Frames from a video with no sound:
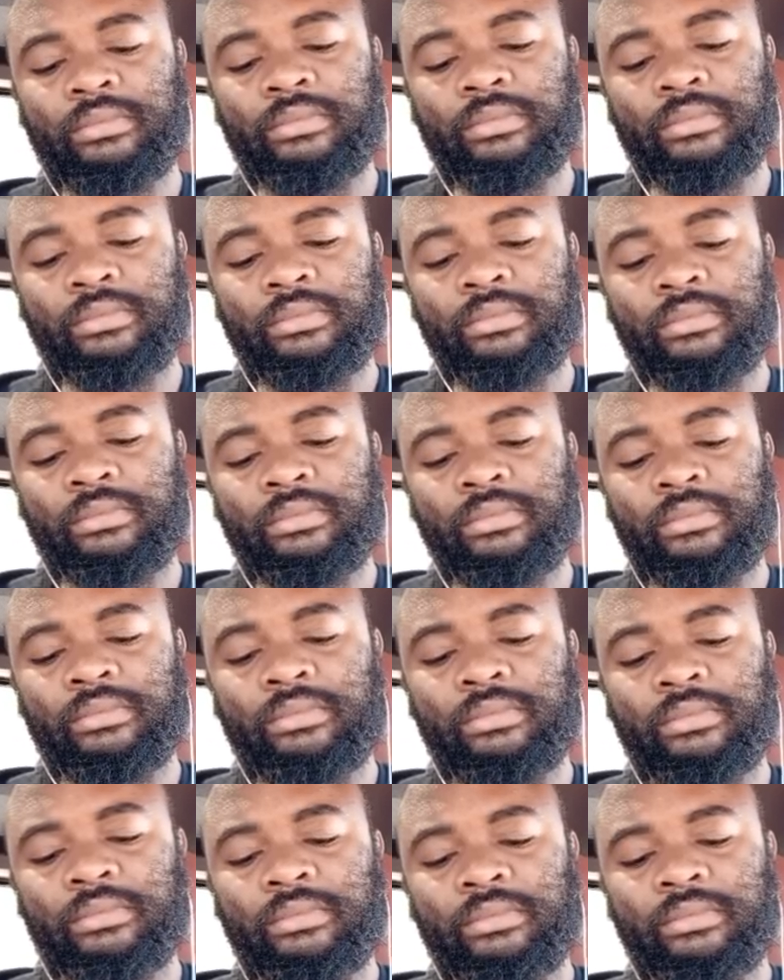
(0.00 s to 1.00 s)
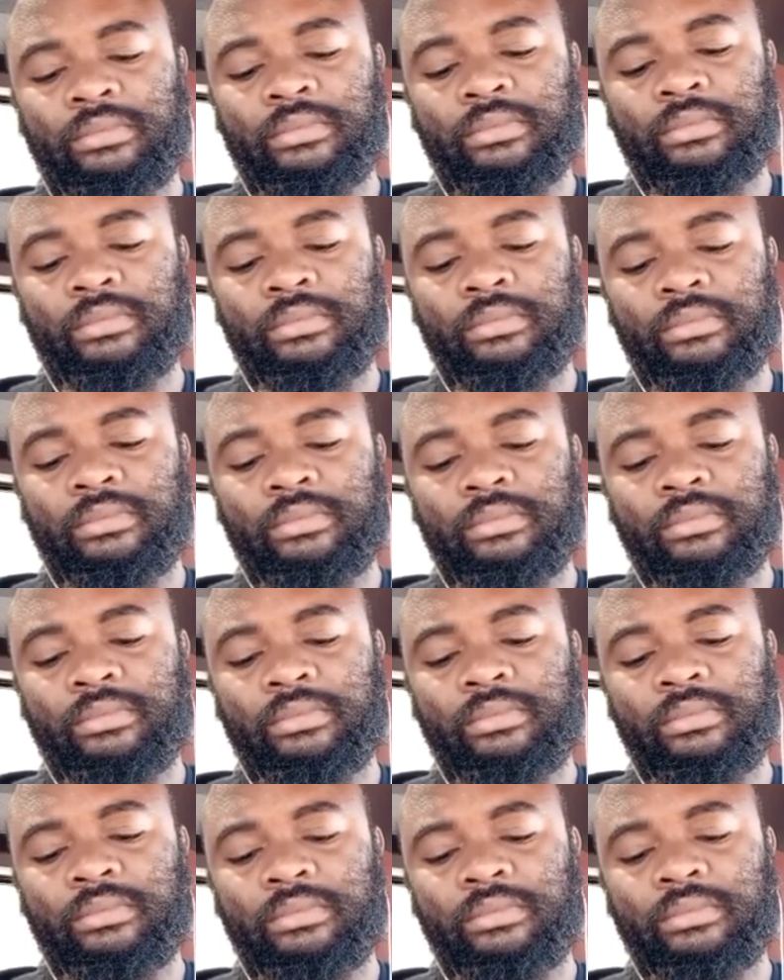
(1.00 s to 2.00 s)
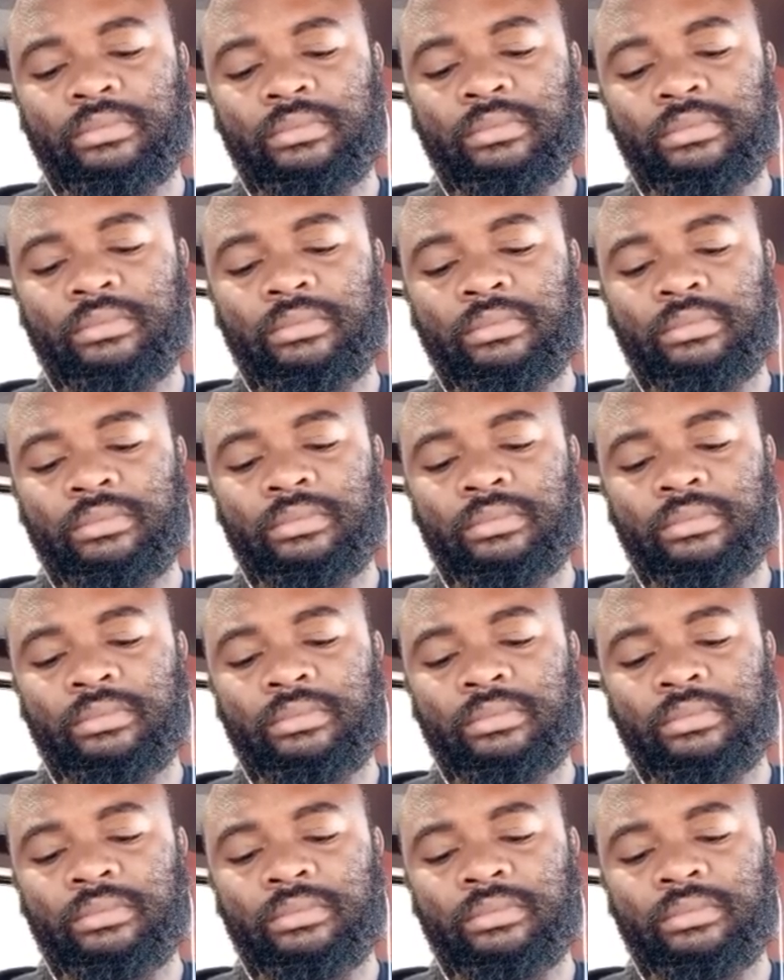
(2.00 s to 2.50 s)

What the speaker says: [no speech]